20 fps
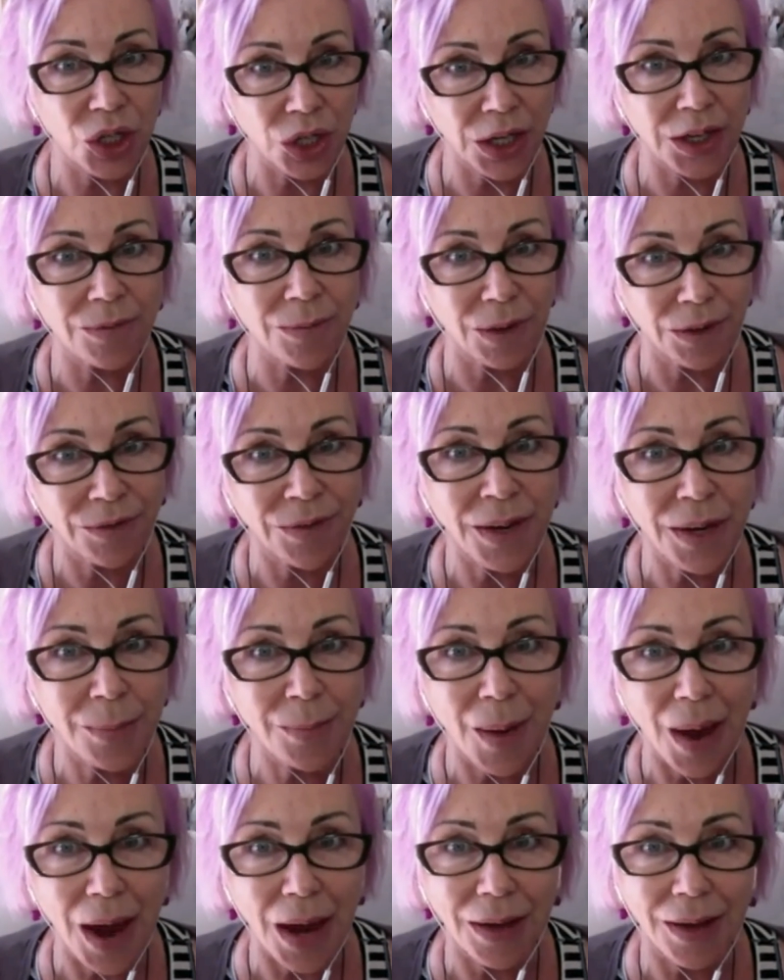give me
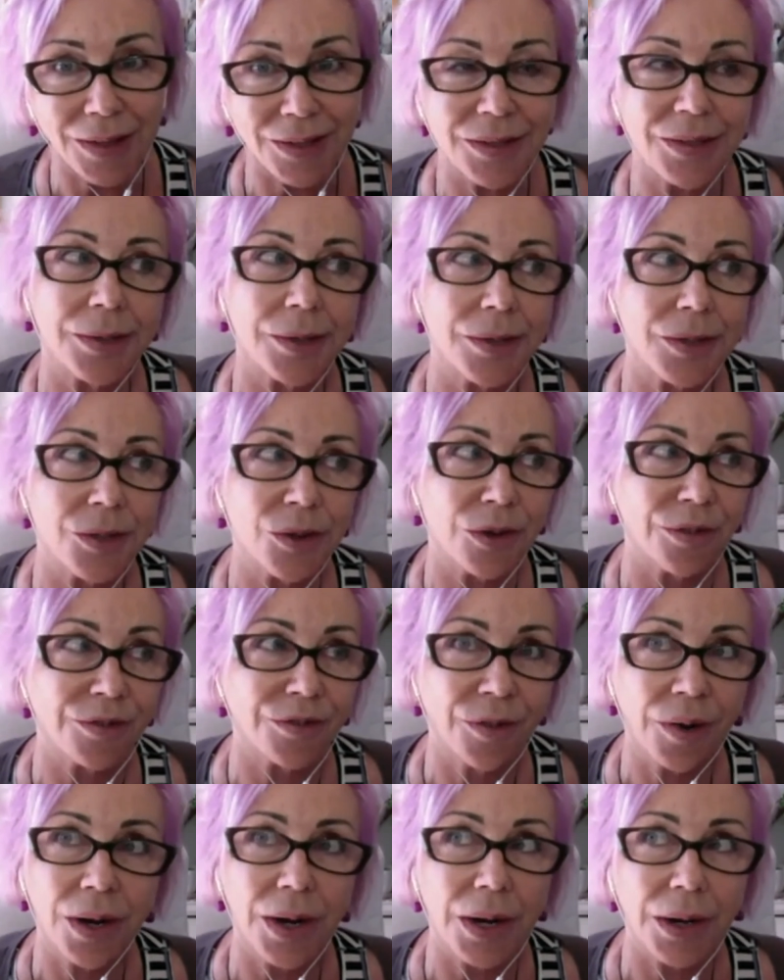feedback, because then it's not
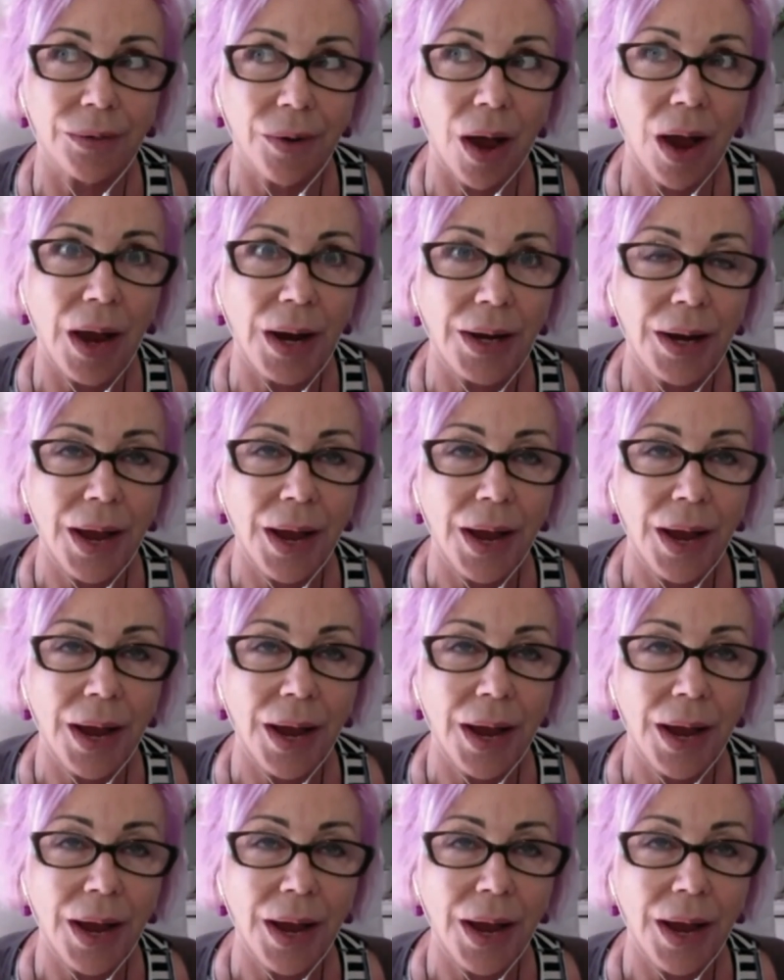free, right?